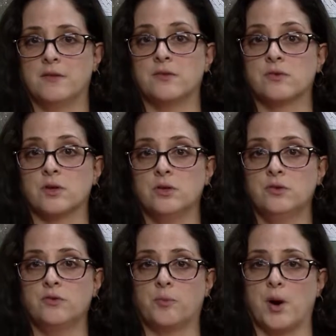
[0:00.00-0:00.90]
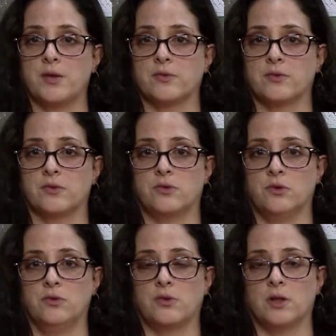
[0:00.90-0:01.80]
This inclusive process is
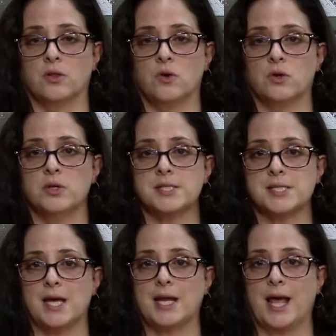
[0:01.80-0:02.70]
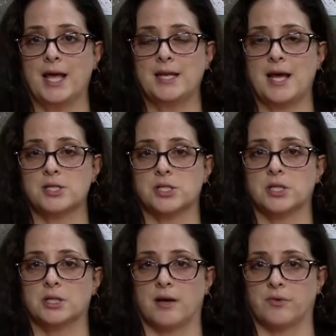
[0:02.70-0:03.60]
used on local, state, and
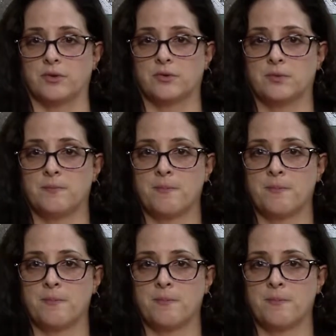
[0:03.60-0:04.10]
national levels.